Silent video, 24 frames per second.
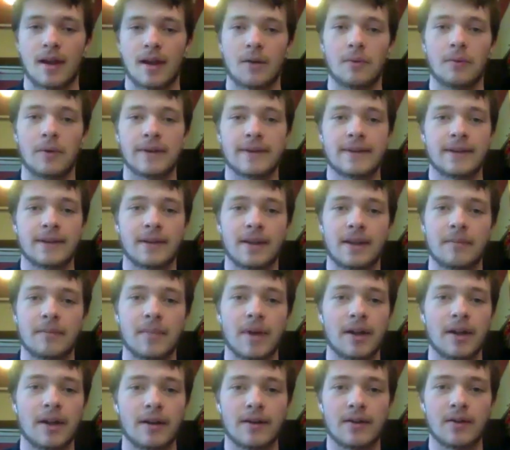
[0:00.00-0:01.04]
I want to get
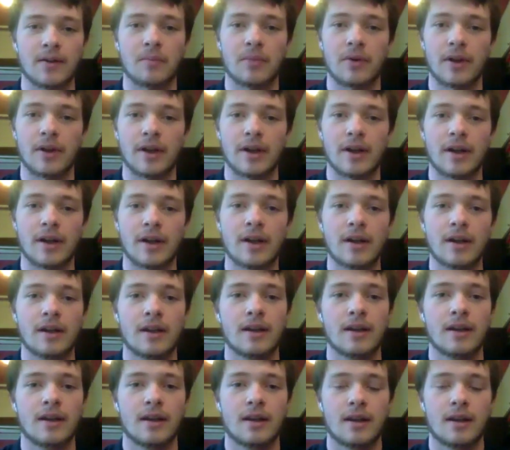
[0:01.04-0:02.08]
better as a player.
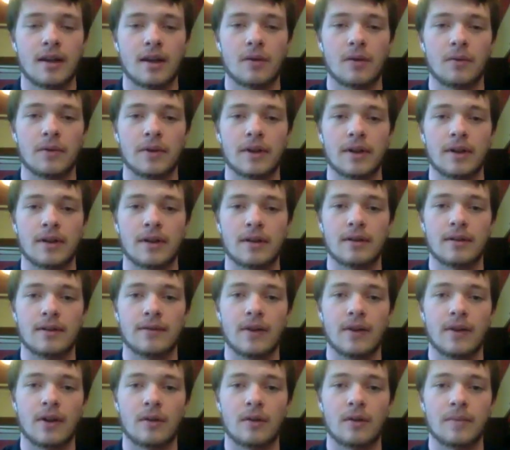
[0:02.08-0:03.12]
I want to
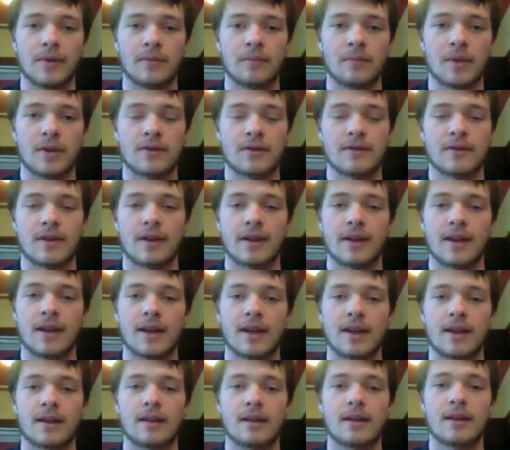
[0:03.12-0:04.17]
develop as much as I
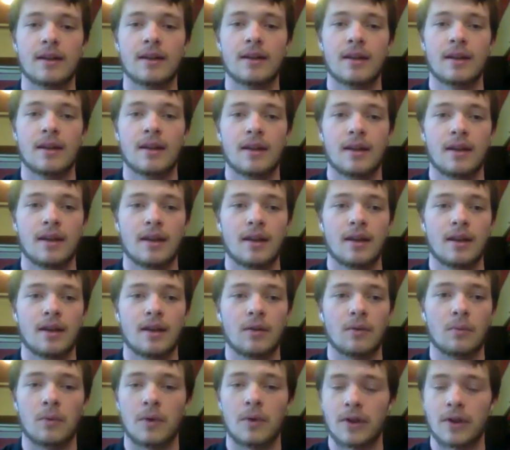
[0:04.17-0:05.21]
can.
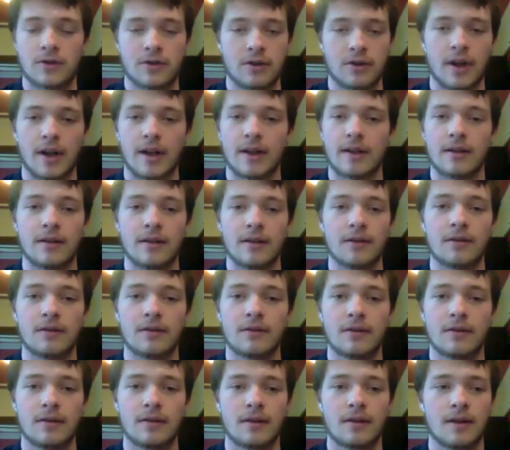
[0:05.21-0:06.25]
What should I do?
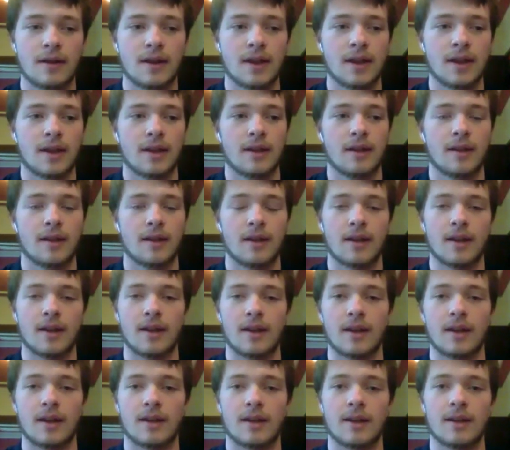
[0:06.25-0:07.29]

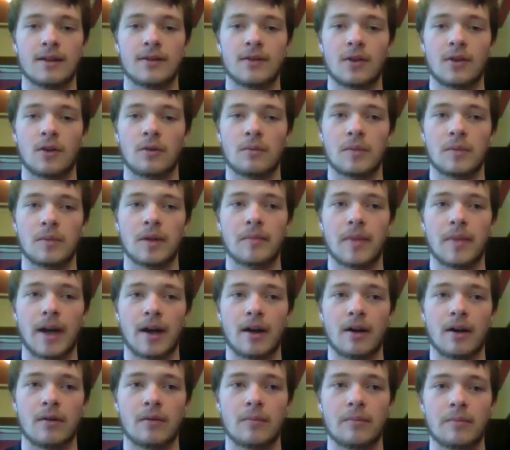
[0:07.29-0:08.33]
And he told me
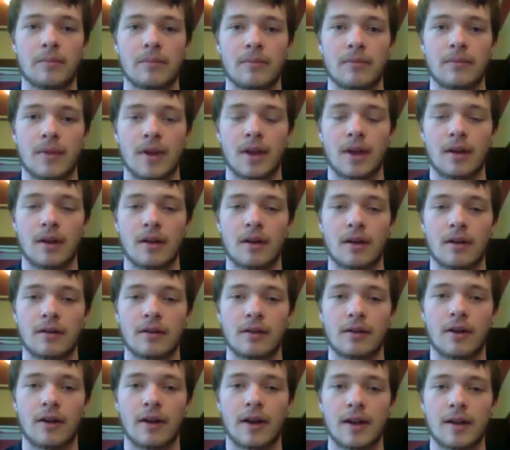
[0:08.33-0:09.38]
about the
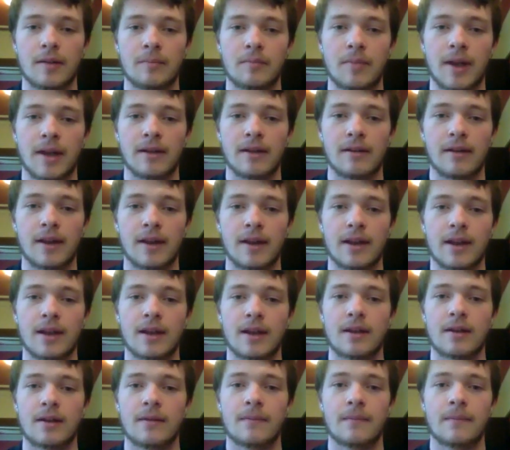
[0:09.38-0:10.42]
great Pele,
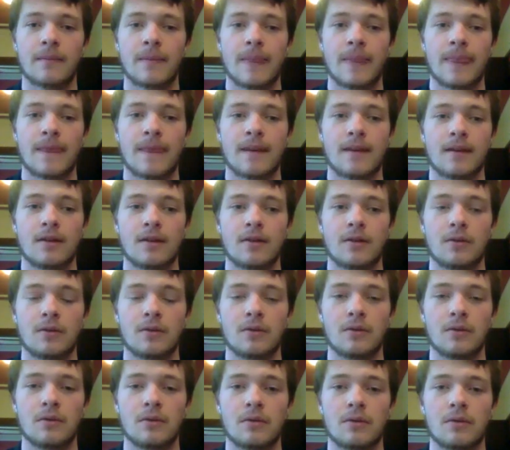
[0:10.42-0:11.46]

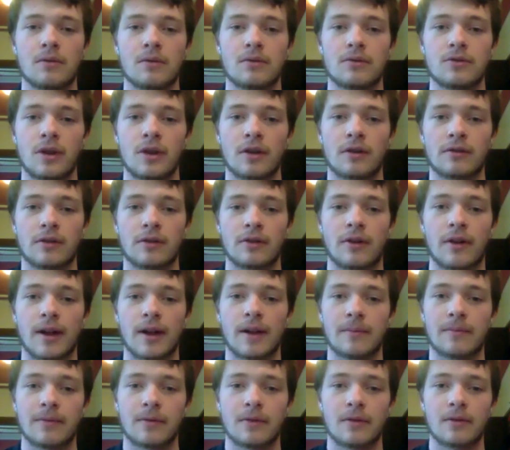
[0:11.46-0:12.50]
who juggled a
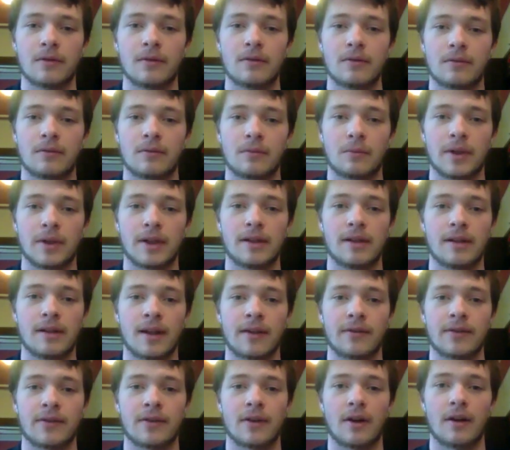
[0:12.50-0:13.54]
grapefruit when he didn't
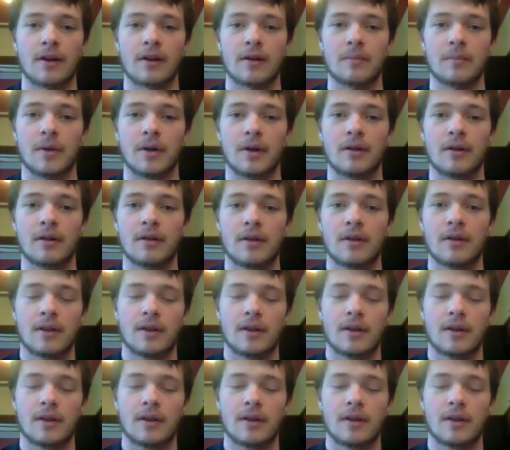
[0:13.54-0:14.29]
have a soccer ball.